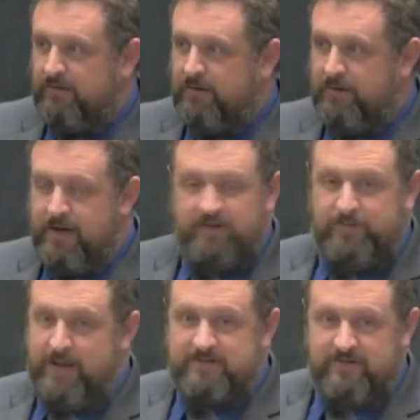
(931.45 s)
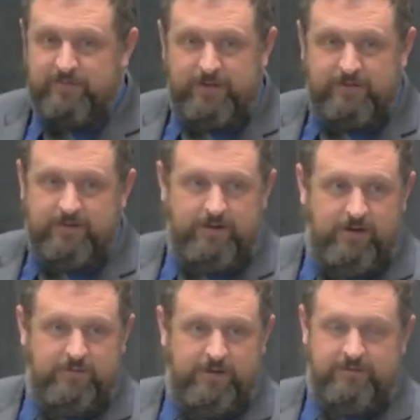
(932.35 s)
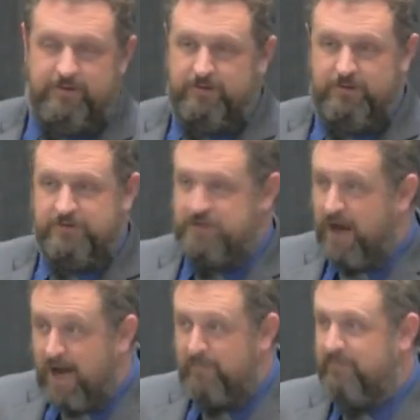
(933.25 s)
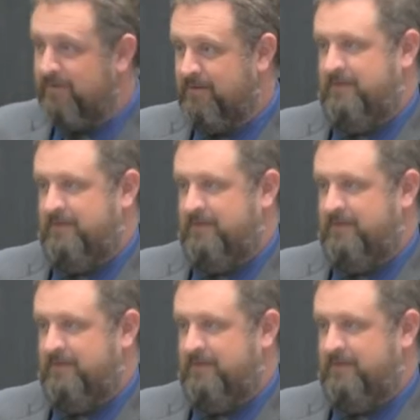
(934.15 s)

you know, not expensive, but, the, you know, they, they're doing the job.